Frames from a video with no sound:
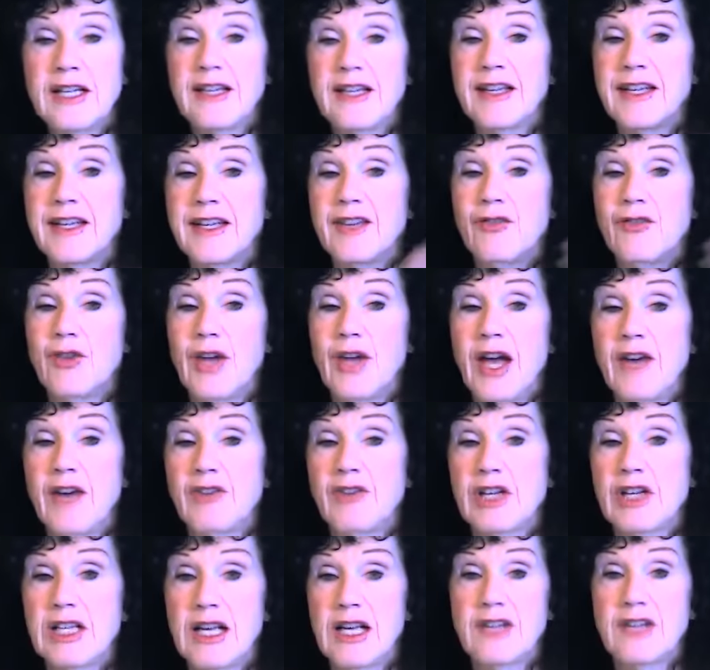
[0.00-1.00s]
Like if you have
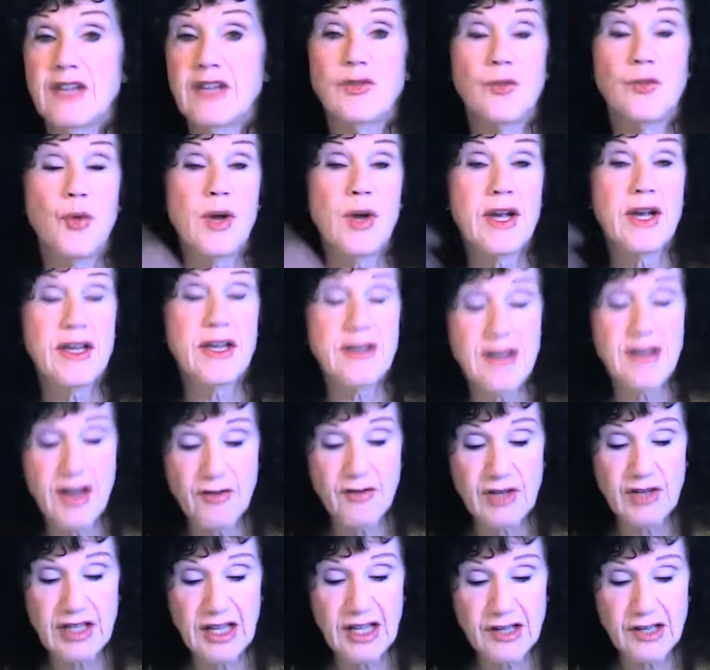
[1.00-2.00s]
a glass of wine, have
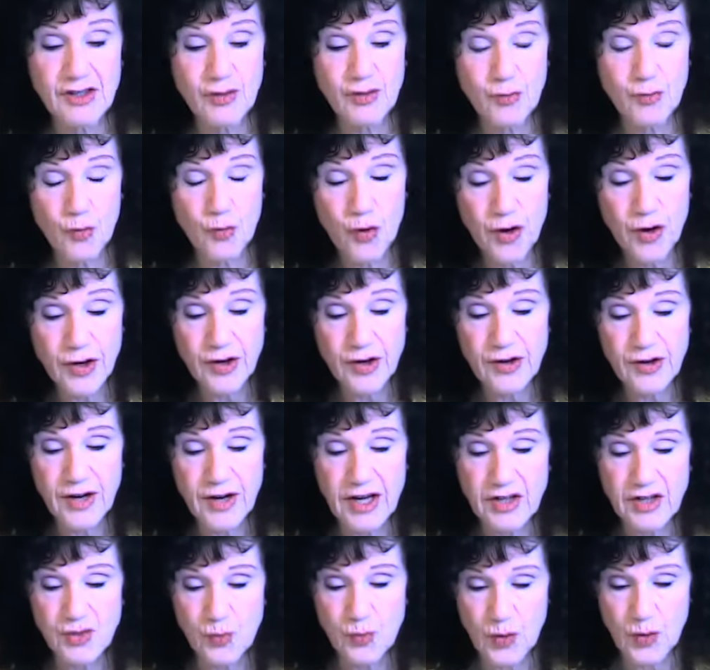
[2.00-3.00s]
a glass of water
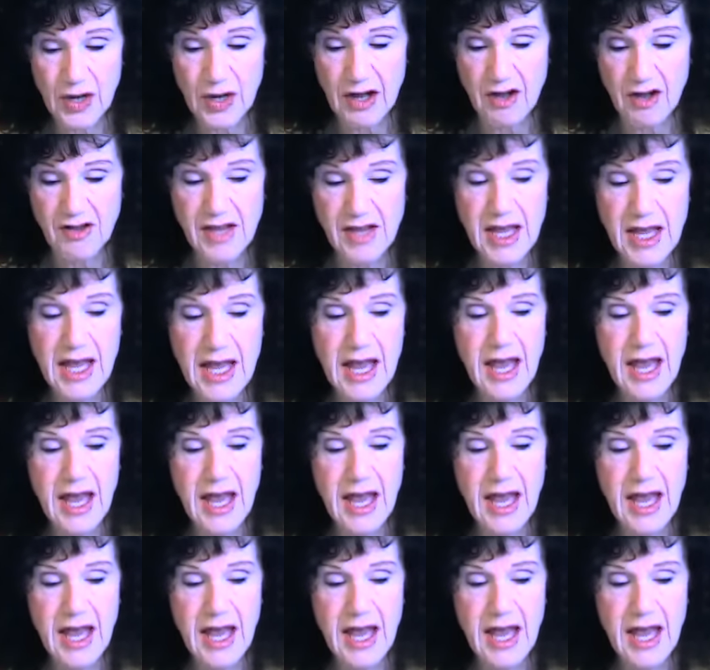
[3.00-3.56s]
as well.